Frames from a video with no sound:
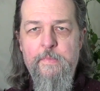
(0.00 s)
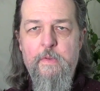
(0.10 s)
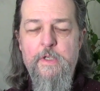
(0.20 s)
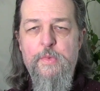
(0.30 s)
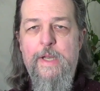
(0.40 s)

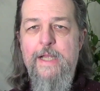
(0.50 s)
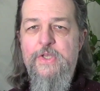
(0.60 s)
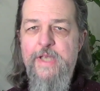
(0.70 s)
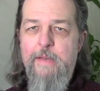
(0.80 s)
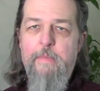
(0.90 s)
Because when I
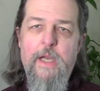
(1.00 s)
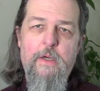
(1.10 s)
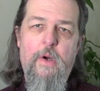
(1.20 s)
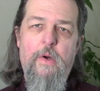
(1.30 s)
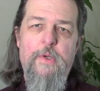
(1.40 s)
set my
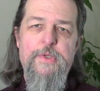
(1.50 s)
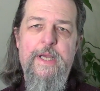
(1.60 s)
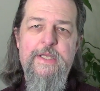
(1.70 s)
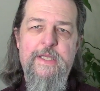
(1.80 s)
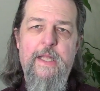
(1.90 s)
goals,
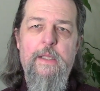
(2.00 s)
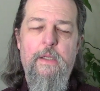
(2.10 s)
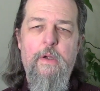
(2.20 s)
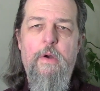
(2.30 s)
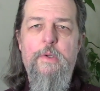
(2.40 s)
I set the
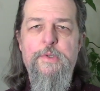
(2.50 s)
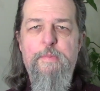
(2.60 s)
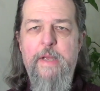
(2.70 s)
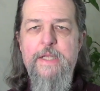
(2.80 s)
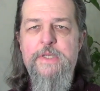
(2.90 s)
goals
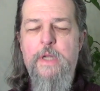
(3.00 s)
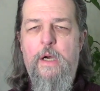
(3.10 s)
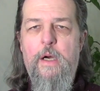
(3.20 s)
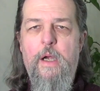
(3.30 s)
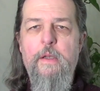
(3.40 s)
based
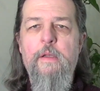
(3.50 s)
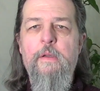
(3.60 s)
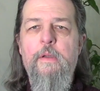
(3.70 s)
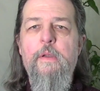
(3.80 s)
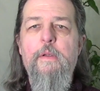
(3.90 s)
on
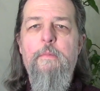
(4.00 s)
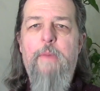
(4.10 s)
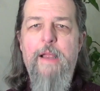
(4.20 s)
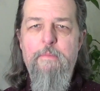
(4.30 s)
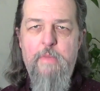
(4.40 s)

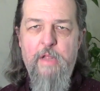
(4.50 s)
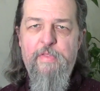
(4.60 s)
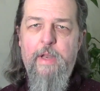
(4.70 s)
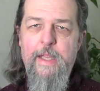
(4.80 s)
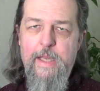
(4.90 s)
my
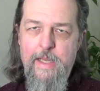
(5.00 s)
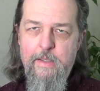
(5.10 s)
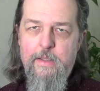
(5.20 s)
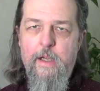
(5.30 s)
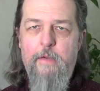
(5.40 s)
monthly
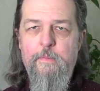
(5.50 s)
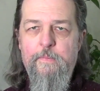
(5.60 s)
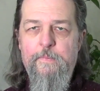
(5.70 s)
income.